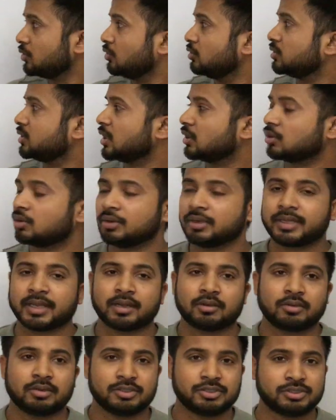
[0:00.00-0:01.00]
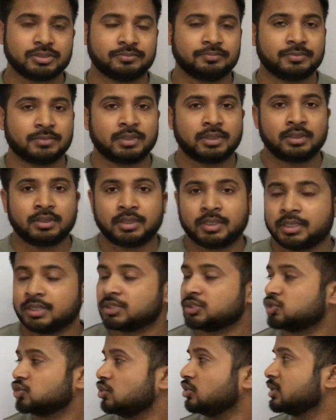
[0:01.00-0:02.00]
due to the chronic alcoholism.
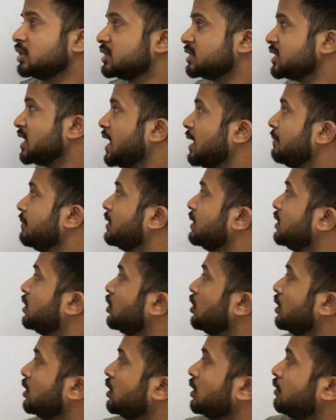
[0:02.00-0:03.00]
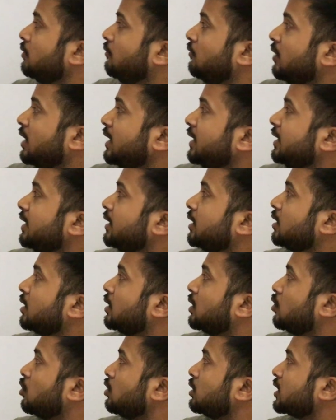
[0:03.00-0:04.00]
So on the time,
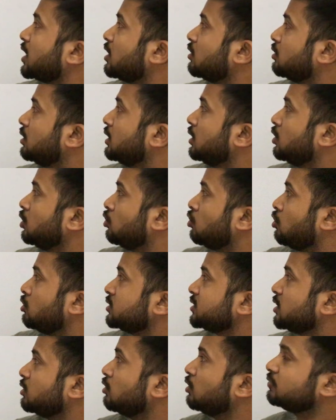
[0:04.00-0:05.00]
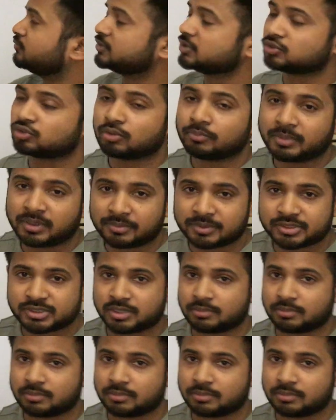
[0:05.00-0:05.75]
Wernicke-Korsakoff syndrome will be